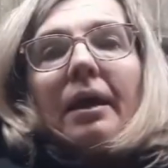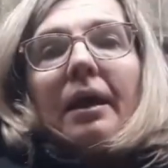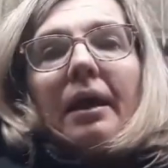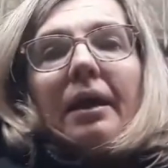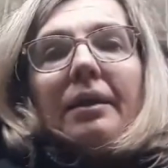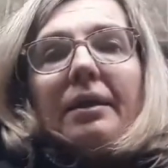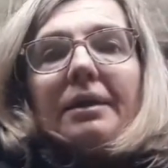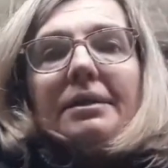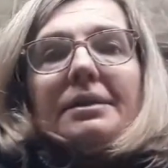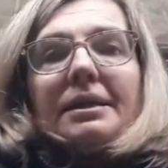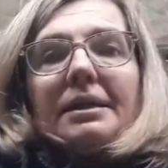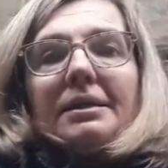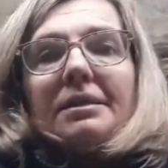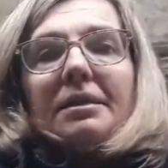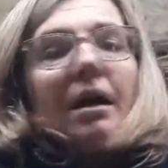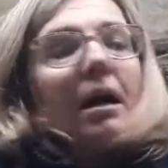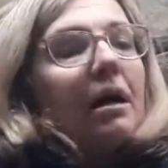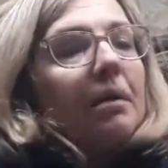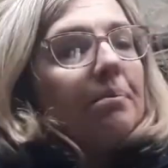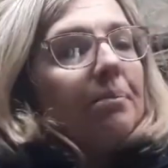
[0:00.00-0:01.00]
In this
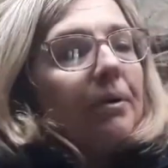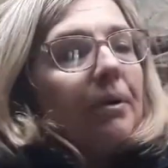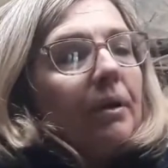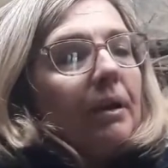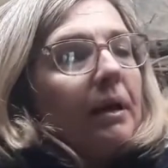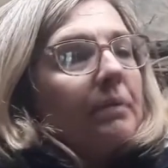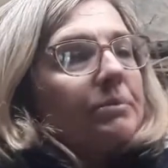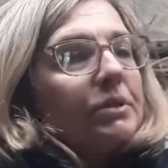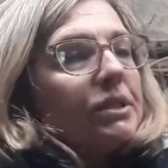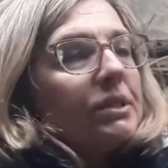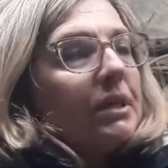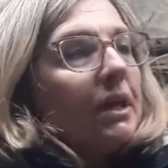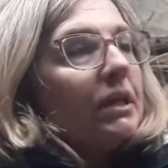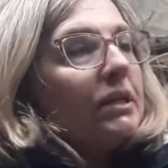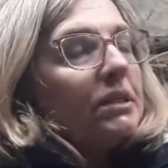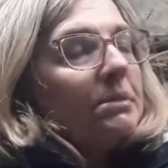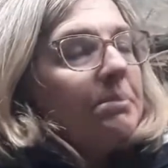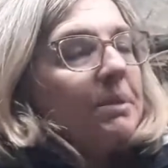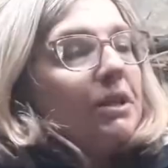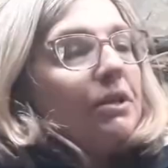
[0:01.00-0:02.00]
example, I'm just
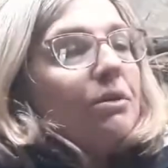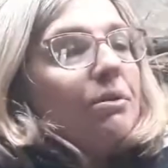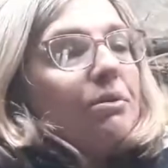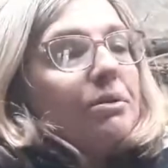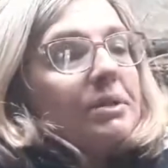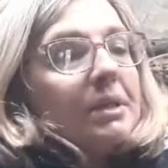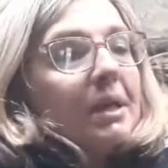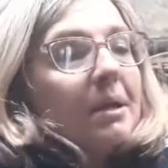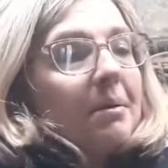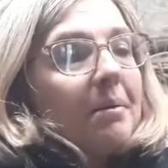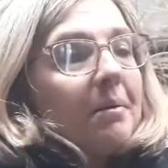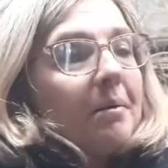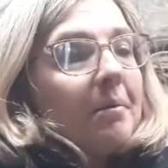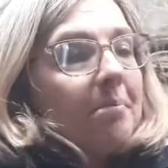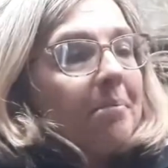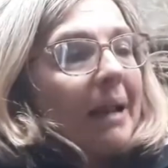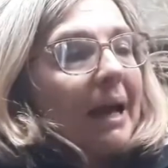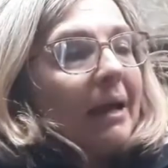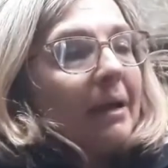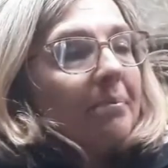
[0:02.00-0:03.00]
going to be using
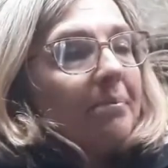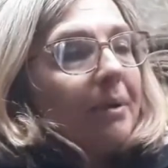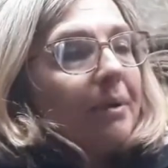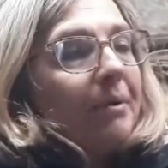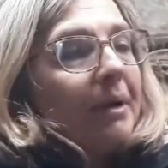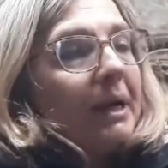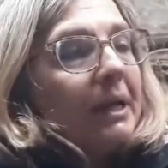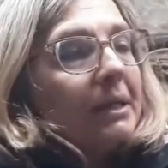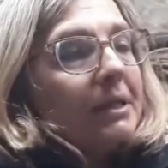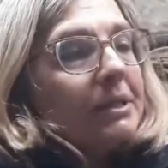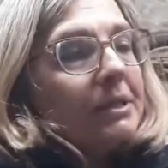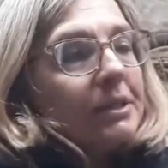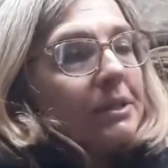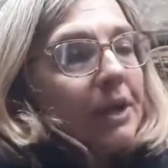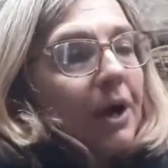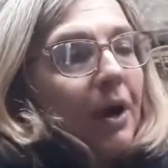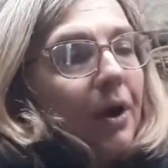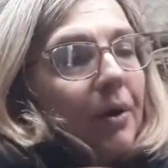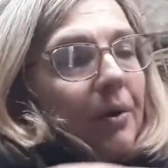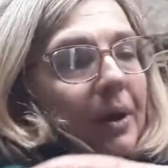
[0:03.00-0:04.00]
blackberries,
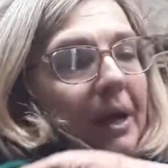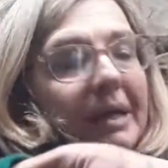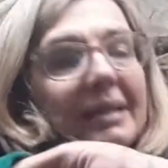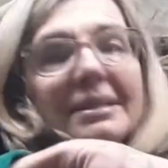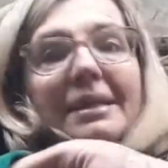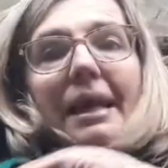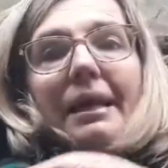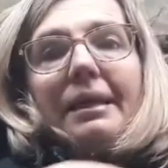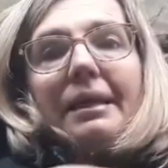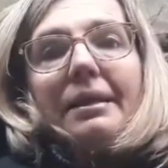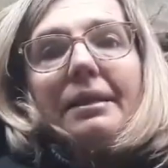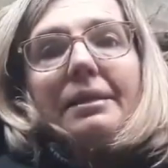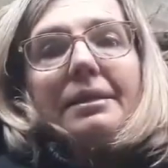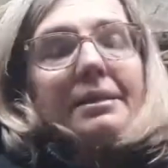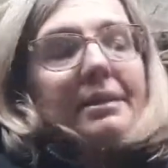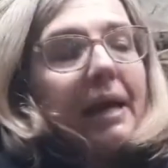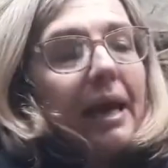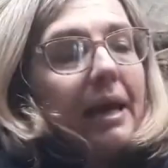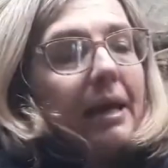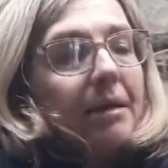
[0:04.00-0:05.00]
so exactly the
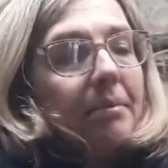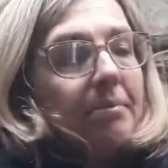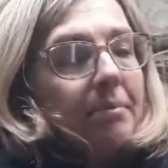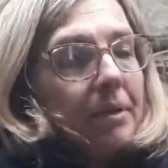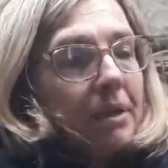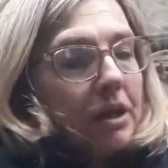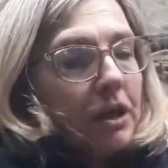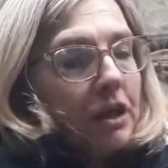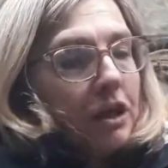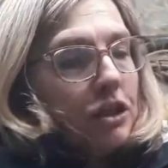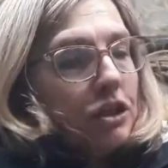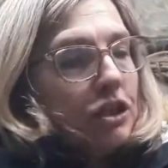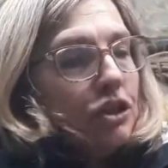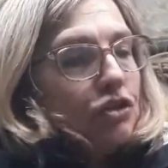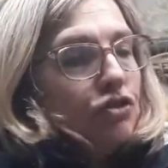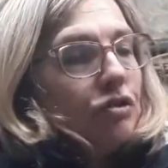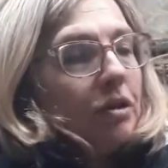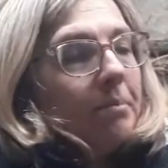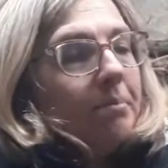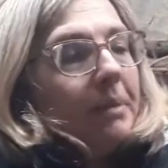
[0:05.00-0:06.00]
same,
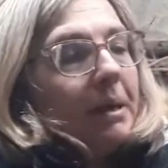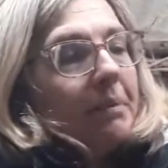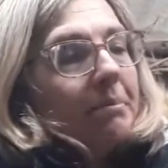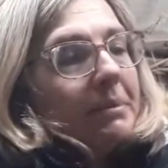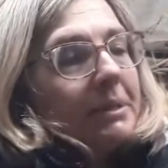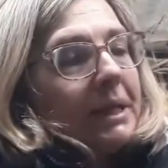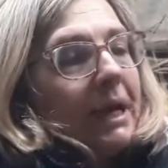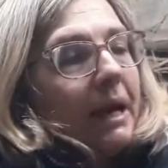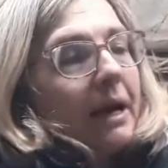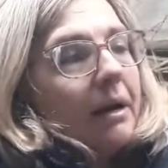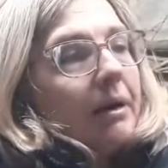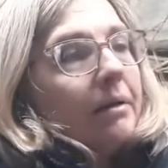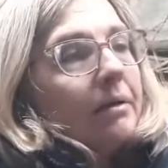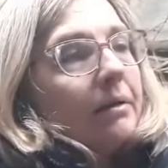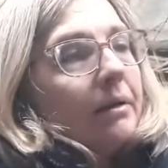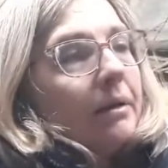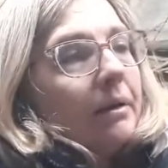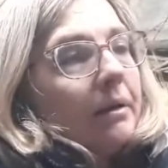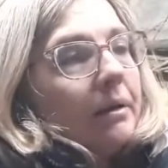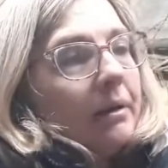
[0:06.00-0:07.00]
just trim them
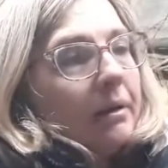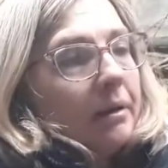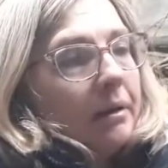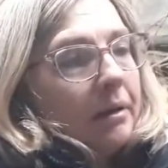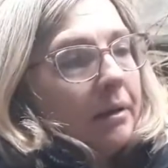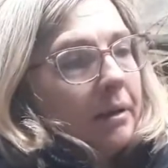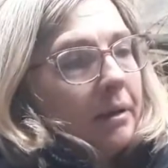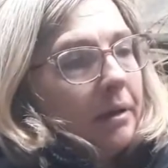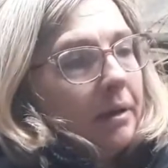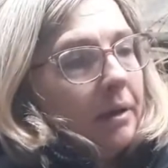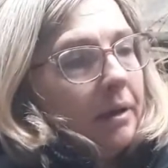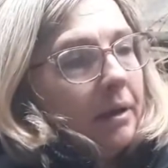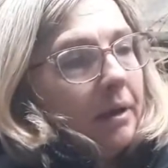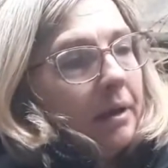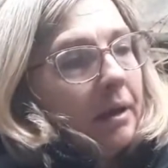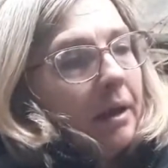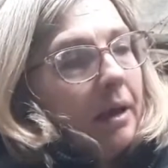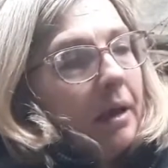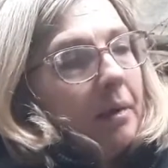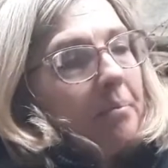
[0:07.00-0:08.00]
down
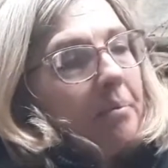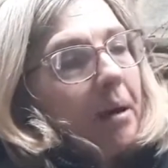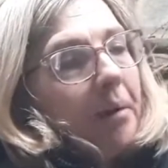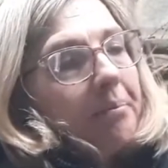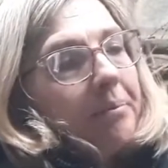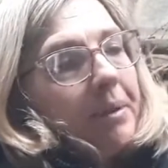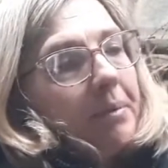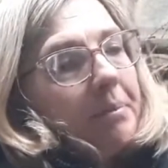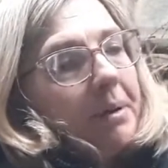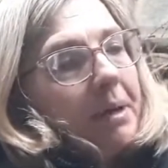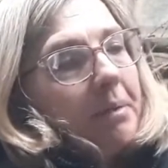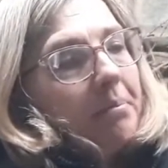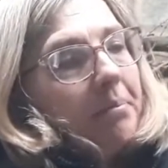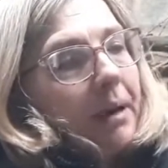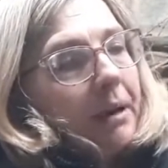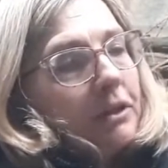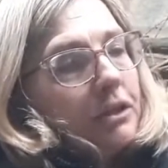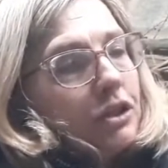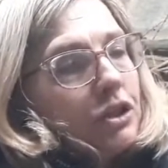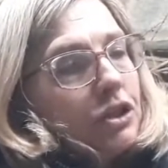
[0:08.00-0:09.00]
and pop them in a
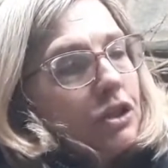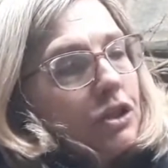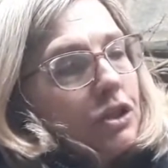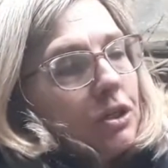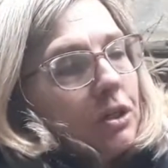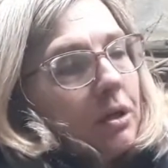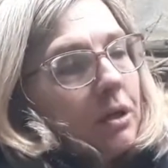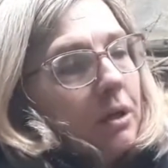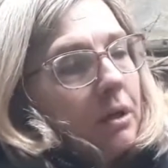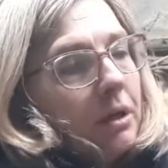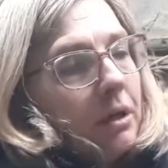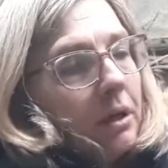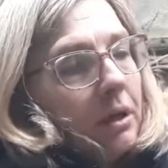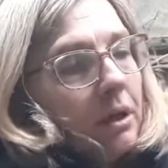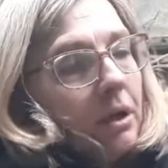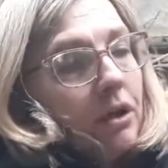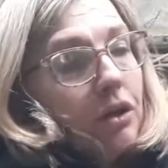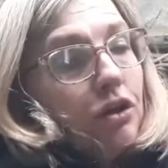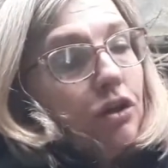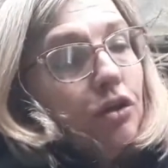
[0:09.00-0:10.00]
bunch.
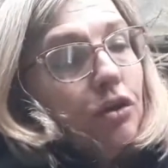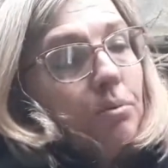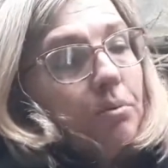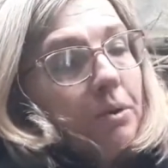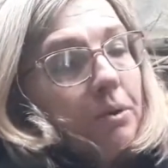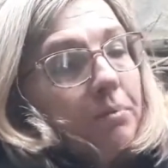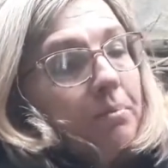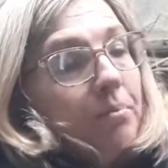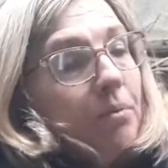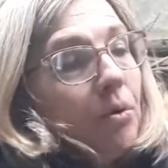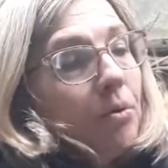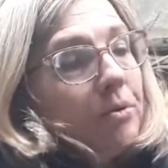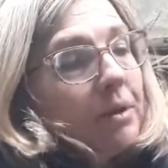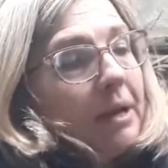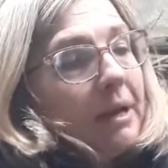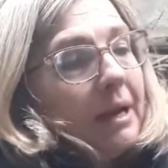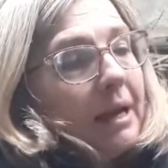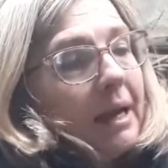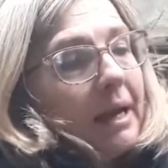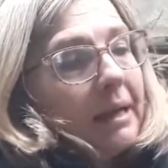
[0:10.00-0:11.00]
You would more
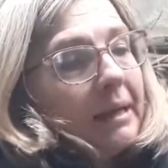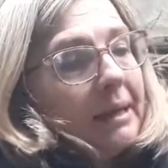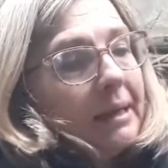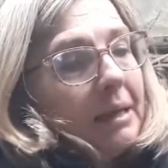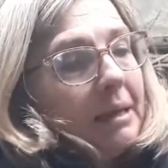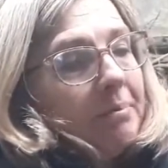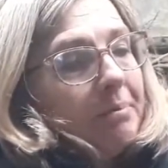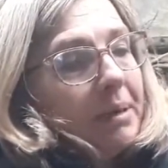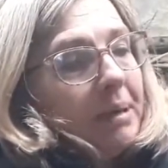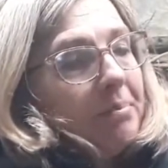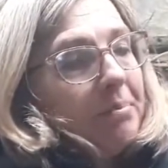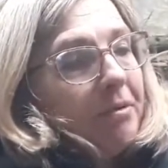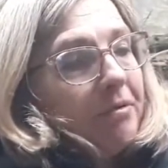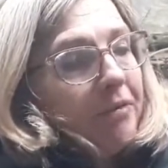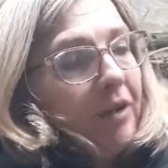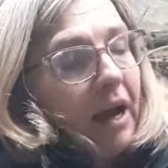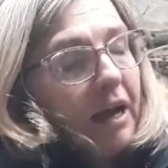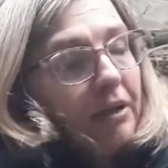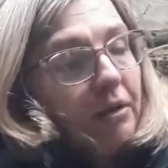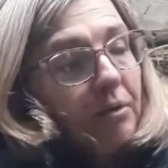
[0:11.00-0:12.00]
than likely be
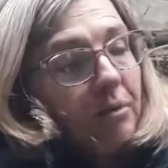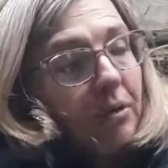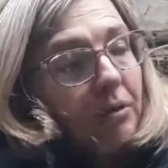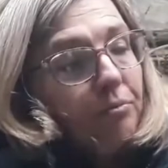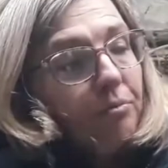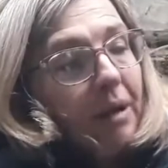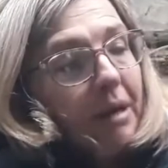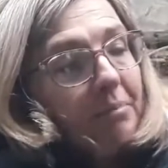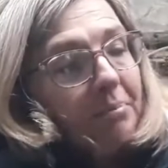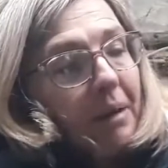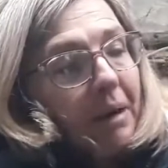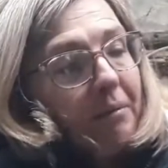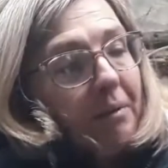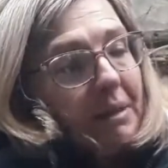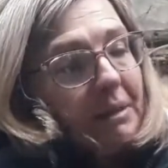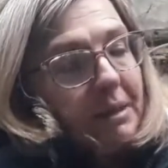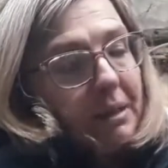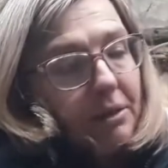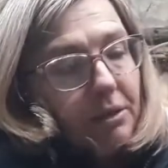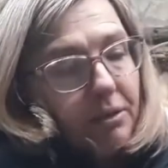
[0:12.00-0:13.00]
provided with red
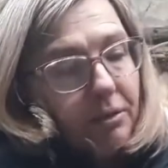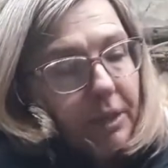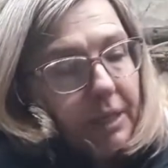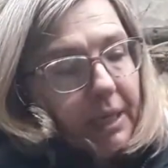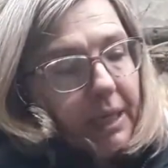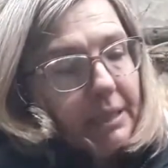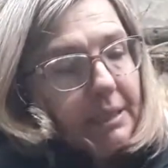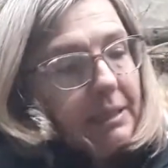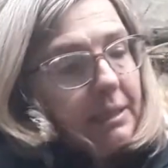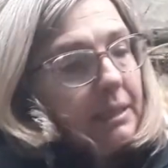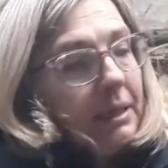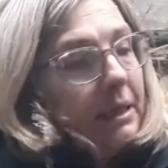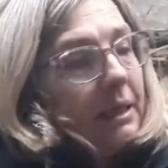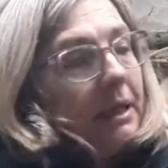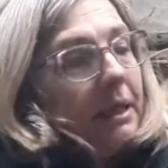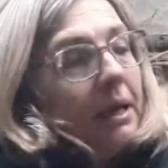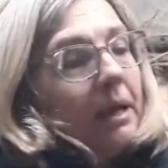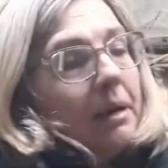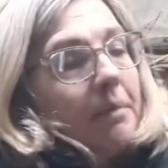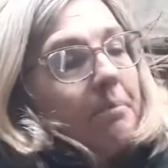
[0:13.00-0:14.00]
berries in your kit,
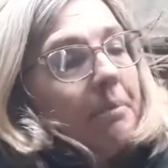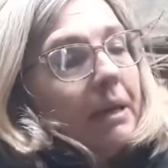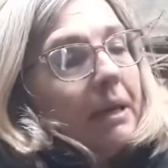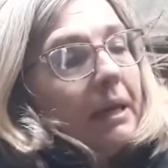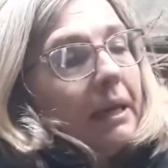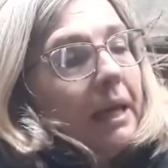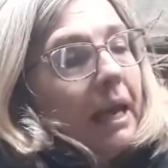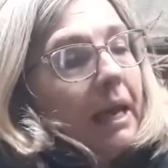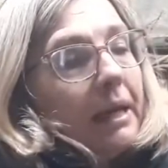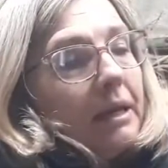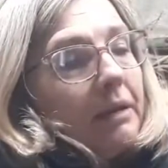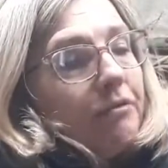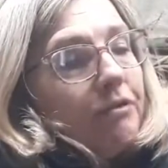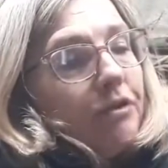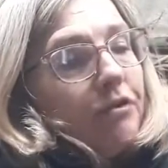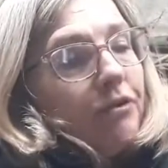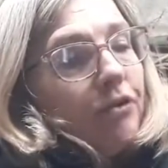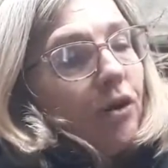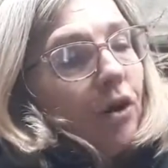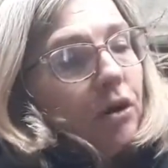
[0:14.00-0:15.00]
but again, if
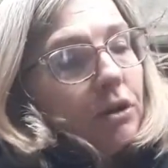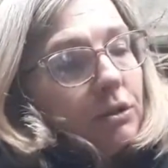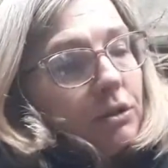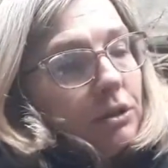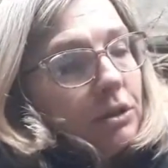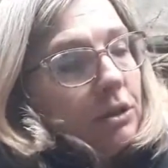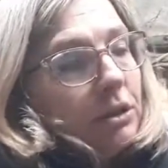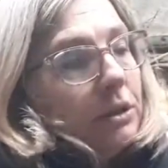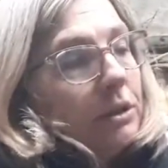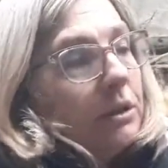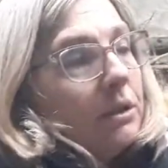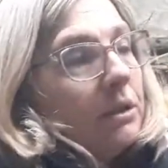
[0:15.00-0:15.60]
you've got